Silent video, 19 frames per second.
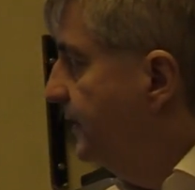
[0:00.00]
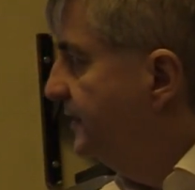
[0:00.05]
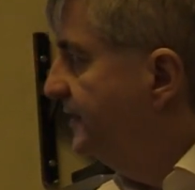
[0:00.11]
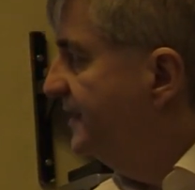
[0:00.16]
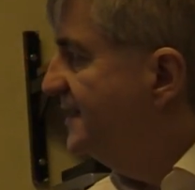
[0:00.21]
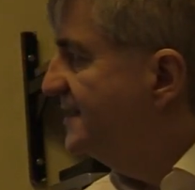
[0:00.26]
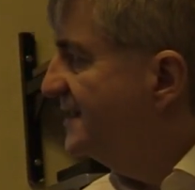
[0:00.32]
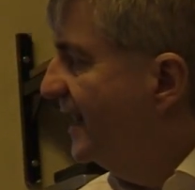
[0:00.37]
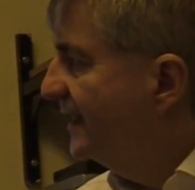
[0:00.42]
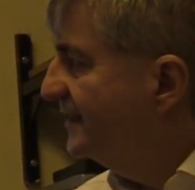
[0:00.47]

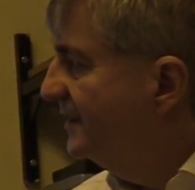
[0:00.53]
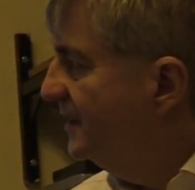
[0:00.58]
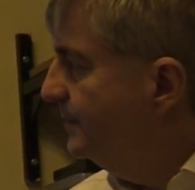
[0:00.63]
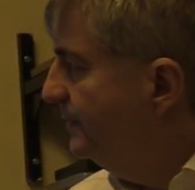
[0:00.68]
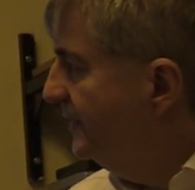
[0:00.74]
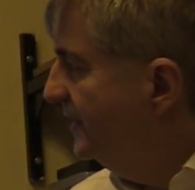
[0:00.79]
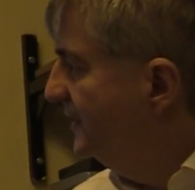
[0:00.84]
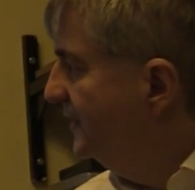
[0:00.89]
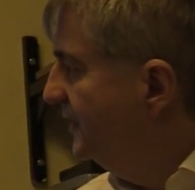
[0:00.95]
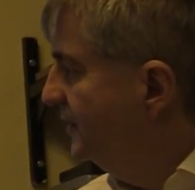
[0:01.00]
These are
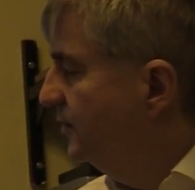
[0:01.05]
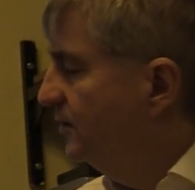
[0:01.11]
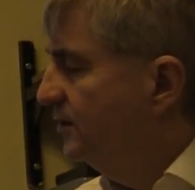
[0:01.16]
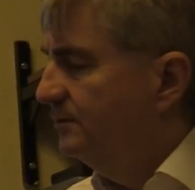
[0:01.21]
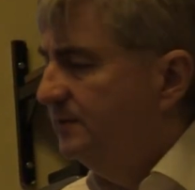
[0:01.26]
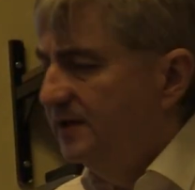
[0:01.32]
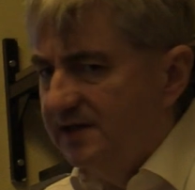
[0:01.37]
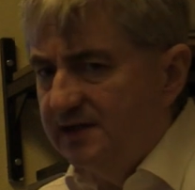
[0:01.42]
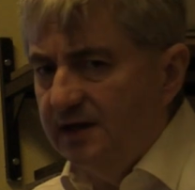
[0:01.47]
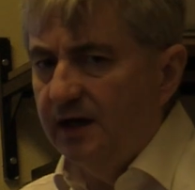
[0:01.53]
typically
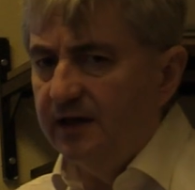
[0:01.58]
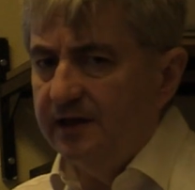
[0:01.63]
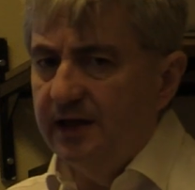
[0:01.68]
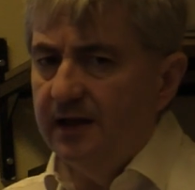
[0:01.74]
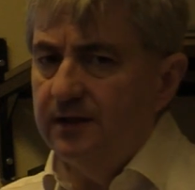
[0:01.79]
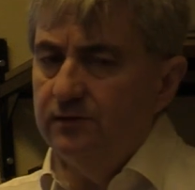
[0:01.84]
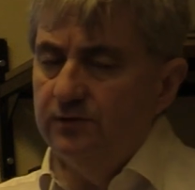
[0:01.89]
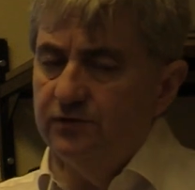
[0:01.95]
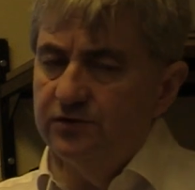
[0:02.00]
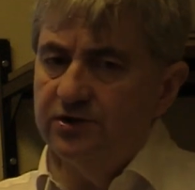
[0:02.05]
non-bizarre
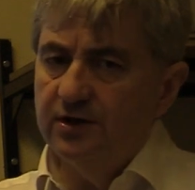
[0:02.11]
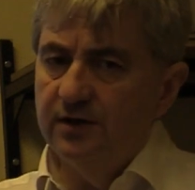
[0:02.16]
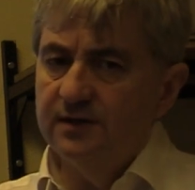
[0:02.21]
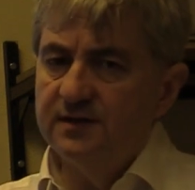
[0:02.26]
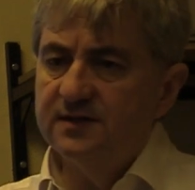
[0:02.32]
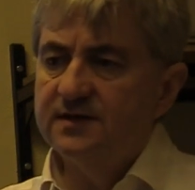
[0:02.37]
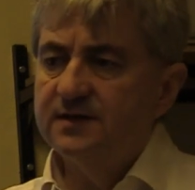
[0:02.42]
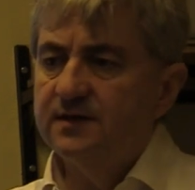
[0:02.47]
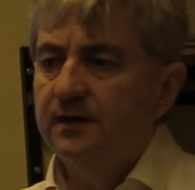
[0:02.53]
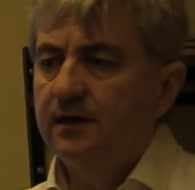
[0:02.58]
delusions